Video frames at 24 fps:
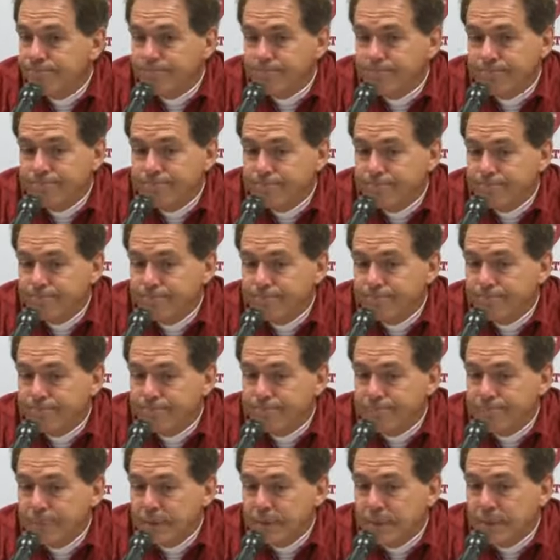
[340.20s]

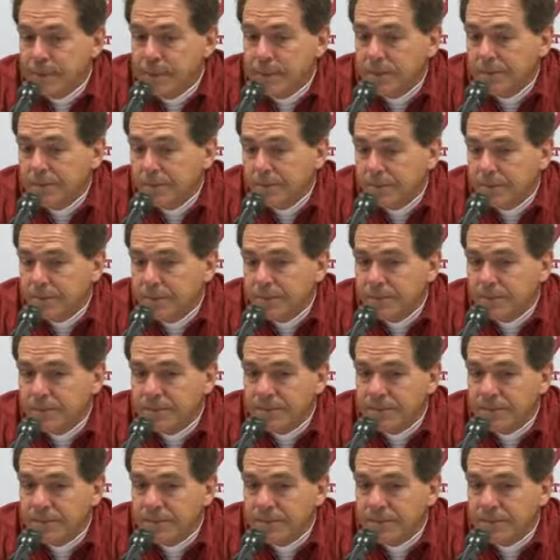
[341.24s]
[no speech]